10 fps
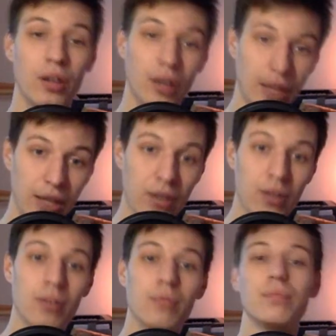Link,
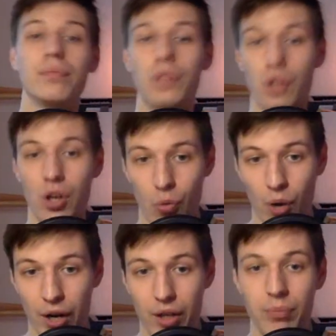you know
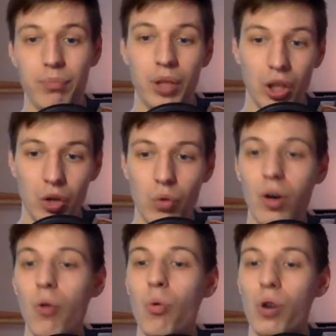where, below
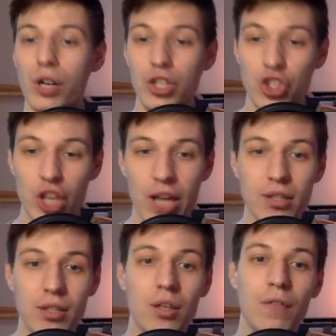or in
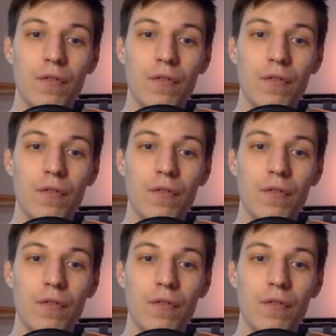chat.